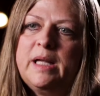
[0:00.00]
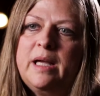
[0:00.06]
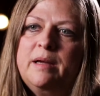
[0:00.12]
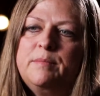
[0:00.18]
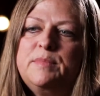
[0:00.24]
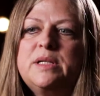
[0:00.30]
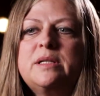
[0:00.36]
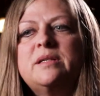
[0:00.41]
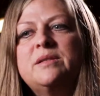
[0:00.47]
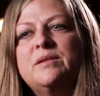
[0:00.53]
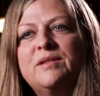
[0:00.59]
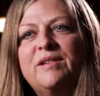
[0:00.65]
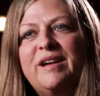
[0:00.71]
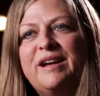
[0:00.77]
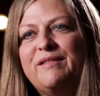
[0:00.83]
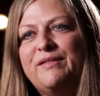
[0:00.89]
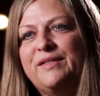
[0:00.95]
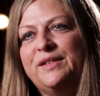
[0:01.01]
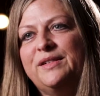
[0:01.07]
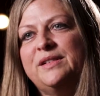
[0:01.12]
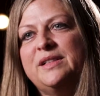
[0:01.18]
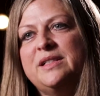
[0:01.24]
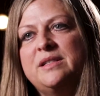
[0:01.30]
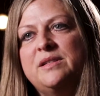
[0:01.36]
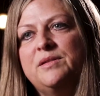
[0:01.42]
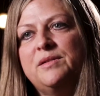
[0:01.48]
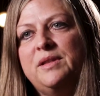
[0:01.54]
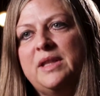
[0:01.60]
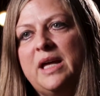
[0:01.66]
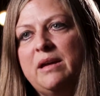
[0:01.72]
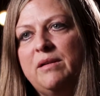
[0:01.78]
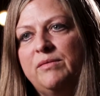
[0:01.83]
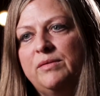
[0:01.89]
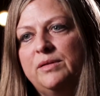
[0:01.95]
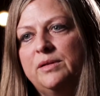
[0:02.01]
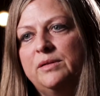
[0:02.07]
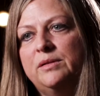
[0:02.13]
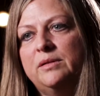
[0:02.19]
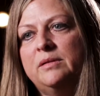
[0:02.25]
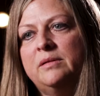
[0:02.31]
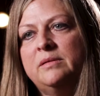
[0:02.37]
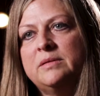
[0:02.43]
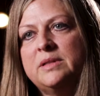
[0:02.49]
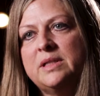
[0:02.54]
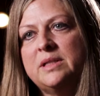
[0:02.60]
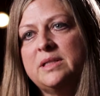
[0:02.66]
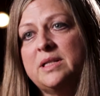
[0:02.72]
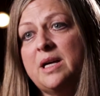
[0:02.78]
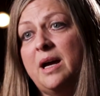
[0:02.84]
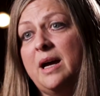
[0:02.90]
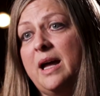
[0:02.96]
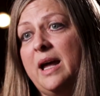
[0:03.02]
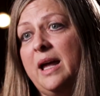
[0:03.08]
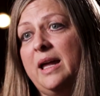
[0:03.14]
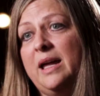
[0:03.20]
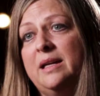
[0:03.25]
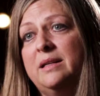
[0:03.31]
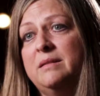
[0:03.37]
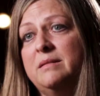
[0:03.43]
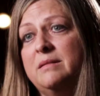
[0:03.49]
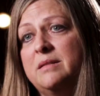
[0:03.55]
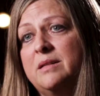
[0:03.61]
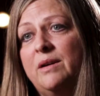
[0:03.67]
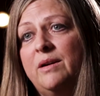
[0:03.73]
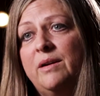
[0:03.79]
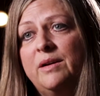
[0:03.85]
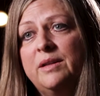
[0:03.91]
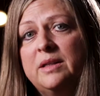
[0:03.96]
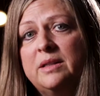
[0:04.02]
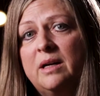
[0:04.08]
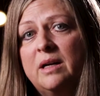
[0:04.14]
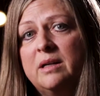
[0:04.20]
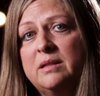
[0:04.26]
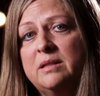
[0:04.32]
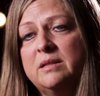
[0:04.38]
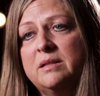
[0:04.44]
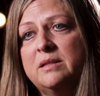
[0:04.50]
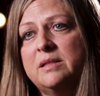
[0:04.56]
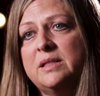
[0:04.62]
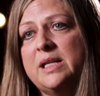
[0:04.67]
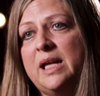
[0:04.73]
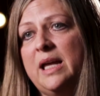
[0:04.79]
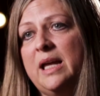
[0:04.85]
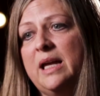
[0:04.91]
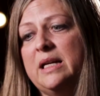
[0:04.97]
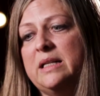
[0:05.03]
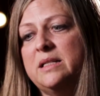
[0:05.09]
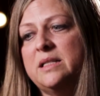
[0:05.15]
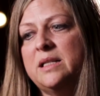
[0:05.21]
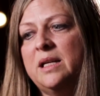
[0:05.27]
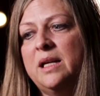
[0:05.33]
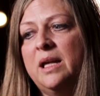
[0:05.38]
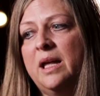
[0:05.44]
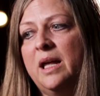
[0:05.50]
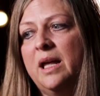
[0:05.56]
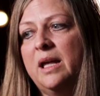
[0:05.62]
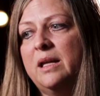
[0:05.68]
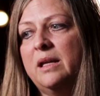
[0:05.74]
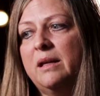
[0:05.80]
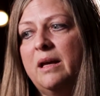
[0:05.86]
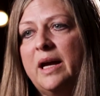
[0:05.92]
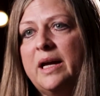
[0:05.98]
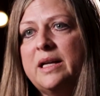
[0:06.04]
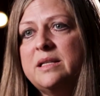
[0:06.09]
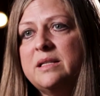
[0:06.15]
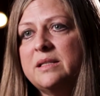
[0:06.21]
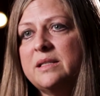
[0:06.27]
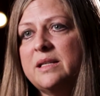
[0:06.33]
I'm just so grateful and so thankful to Ty and to all the doctors, and I just